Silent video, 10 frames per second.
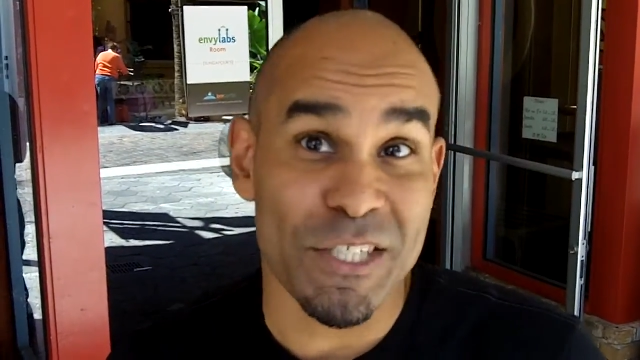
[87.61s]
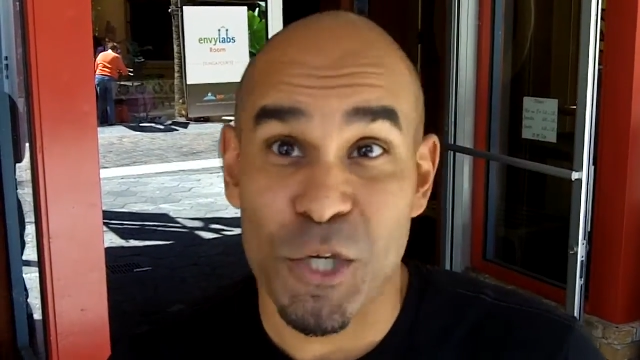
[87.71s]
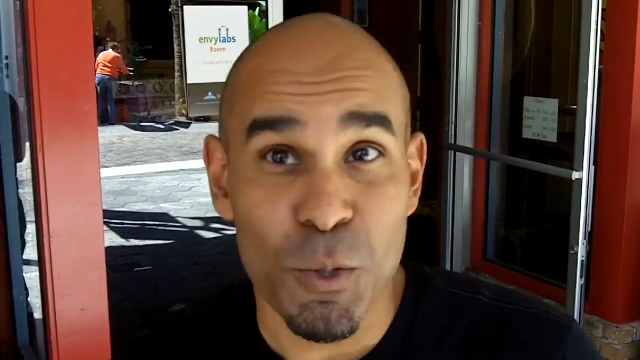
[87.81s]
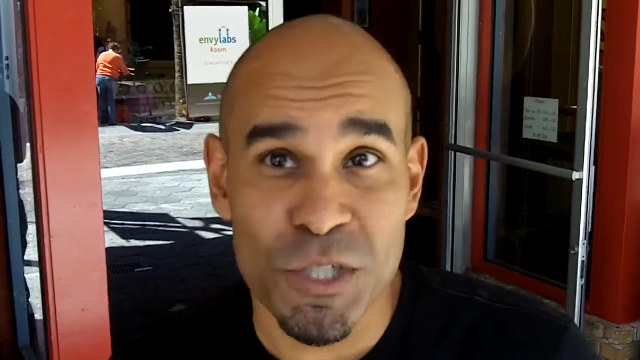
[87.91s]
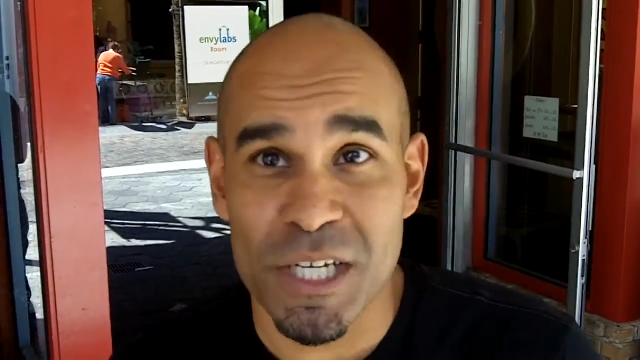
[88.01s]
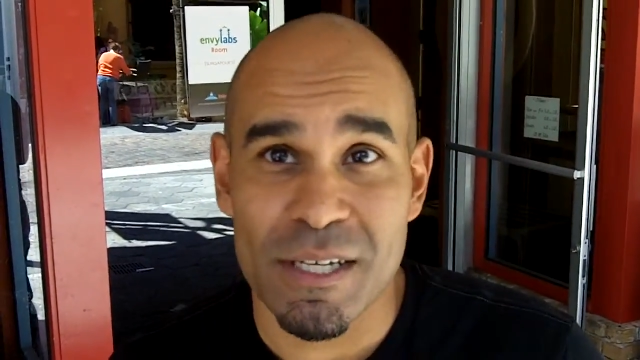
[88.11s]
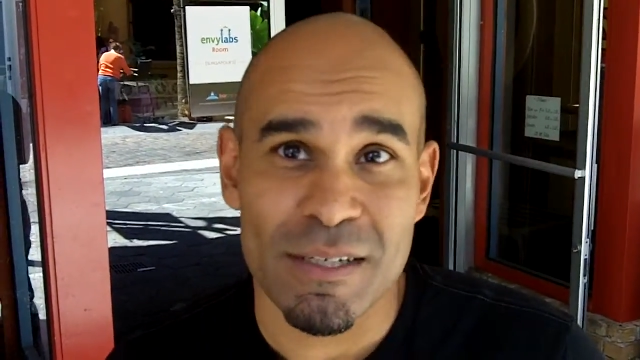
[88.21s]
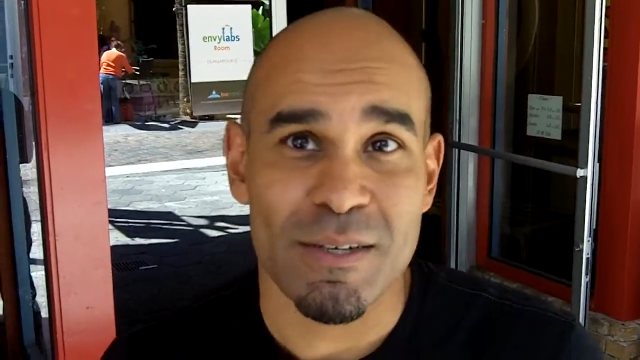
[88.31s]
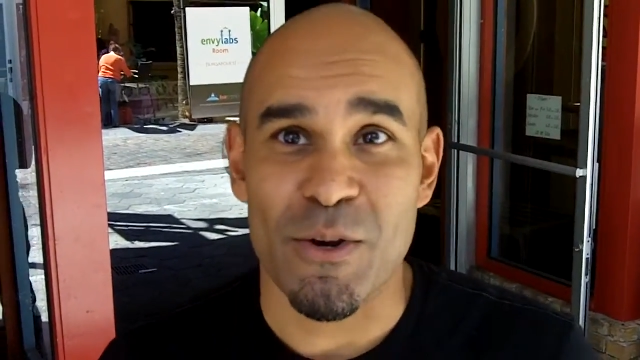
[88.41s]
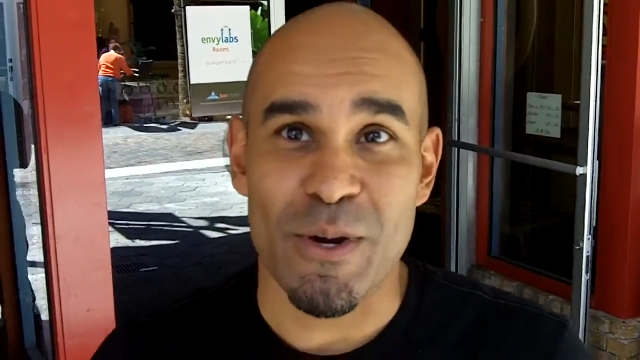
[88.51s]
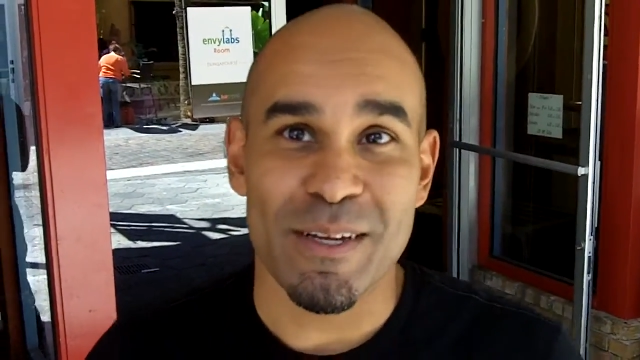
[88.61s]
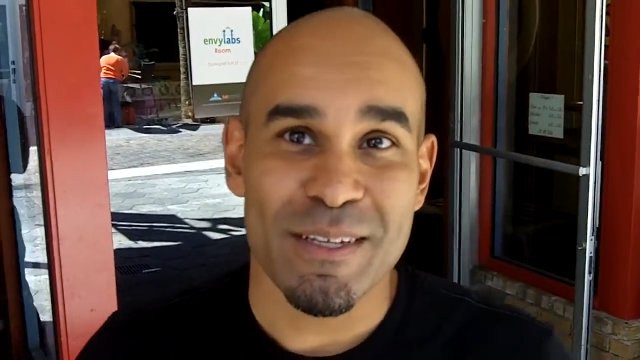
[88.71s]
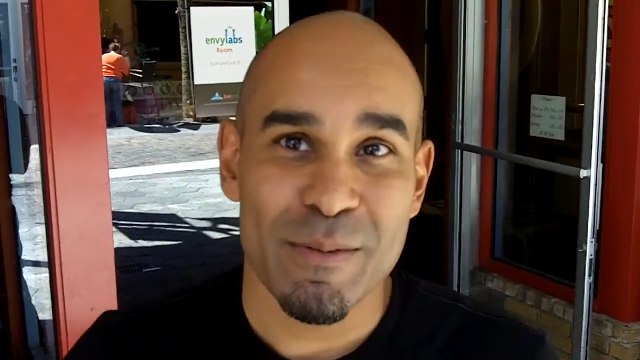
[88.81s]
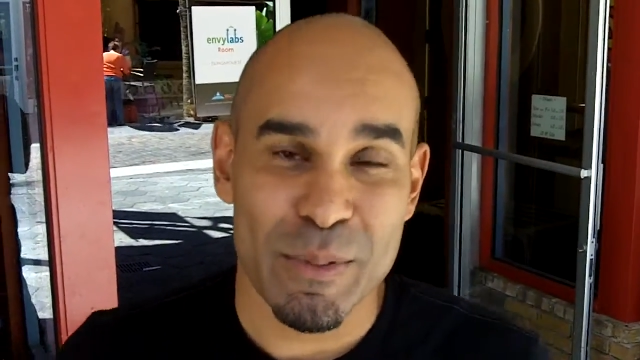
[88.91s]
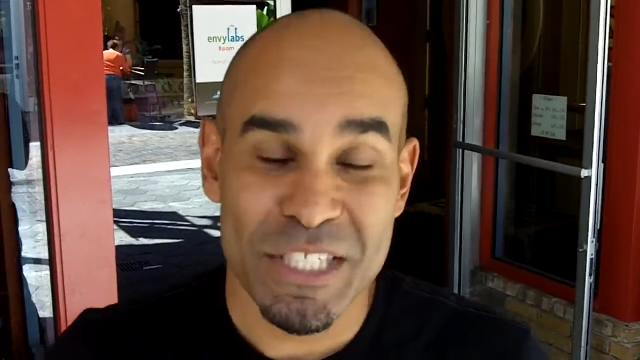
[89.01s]
Pachacucha or
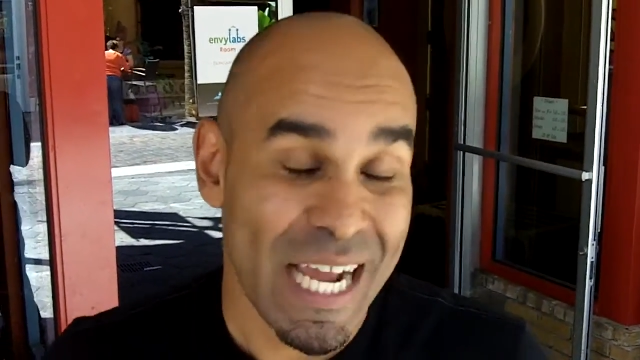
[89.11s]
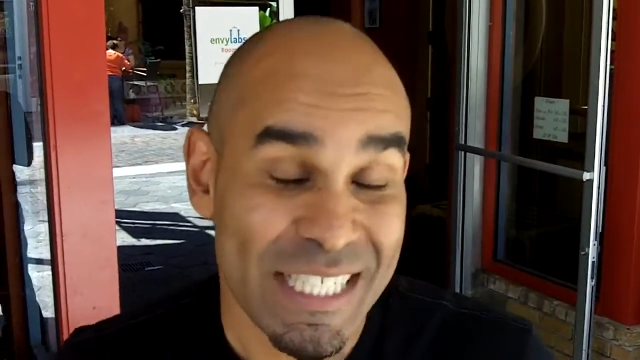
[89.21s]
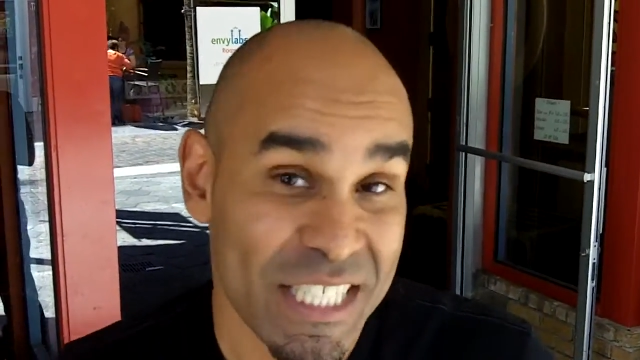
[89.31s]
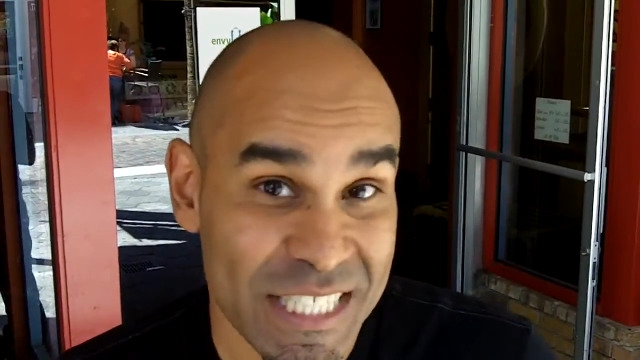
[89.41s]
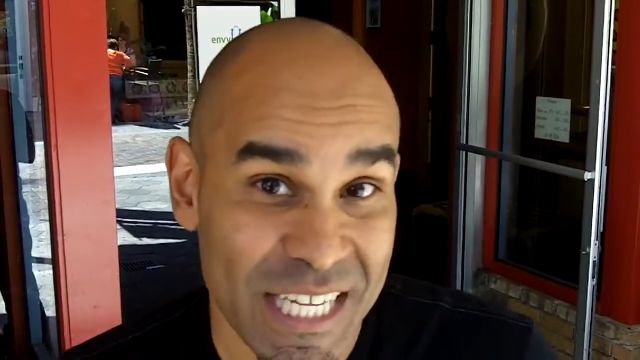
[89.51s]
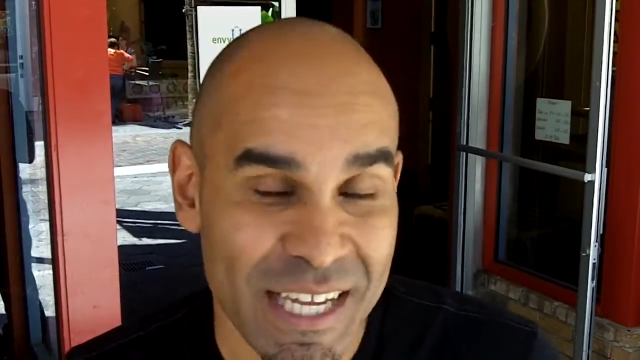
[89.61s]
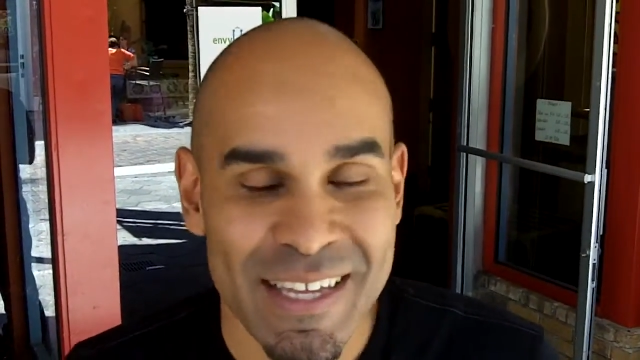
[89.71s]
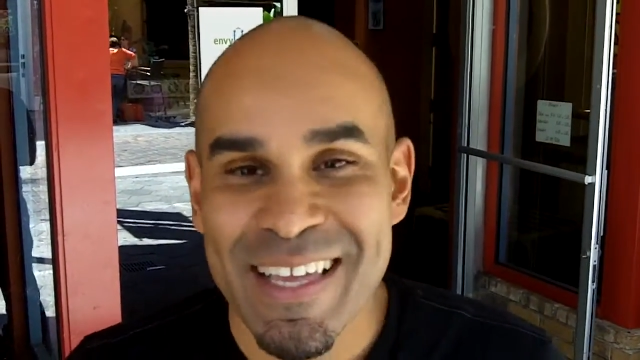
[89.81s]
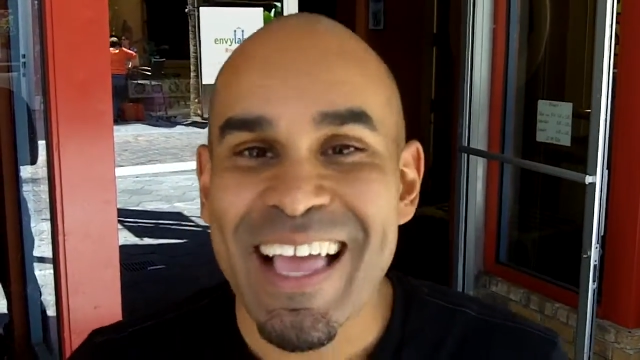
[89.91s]
Pachachka.